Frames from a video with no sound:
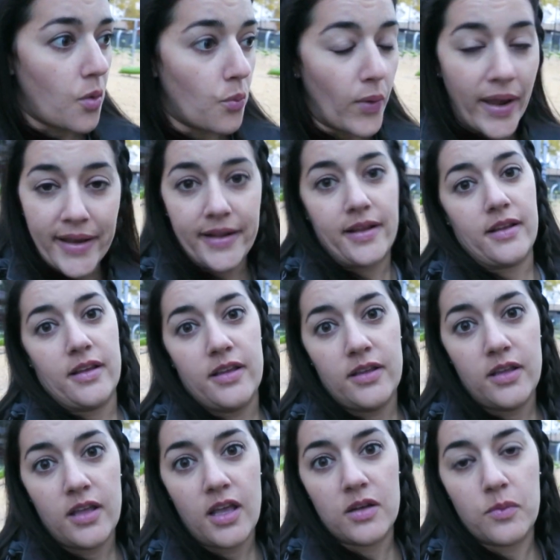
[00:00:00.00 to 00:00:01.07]
waiting
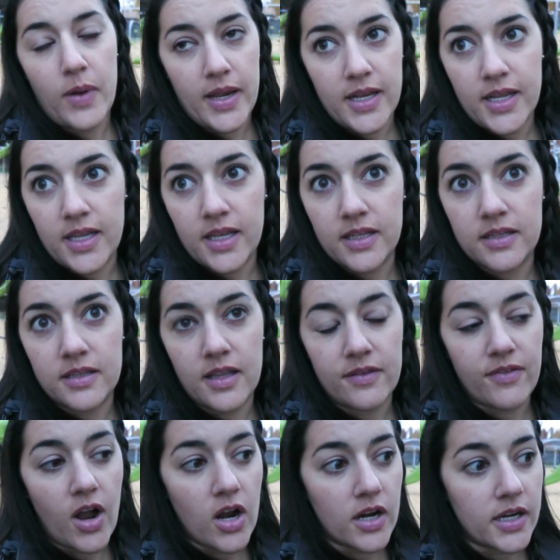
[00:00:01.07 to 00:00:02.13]
and waiting, and
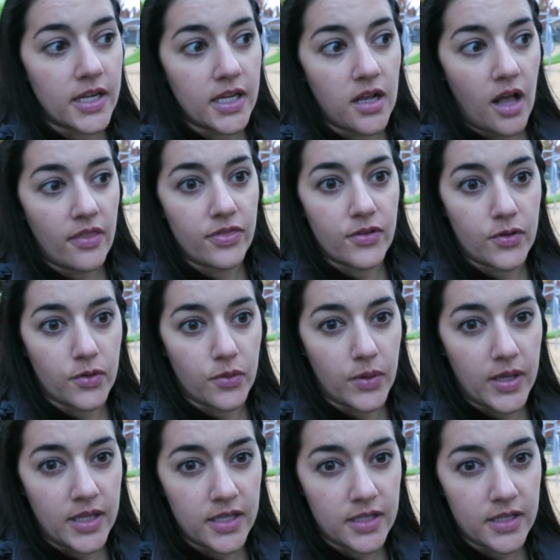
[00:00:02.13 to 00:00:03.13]
they've already gone through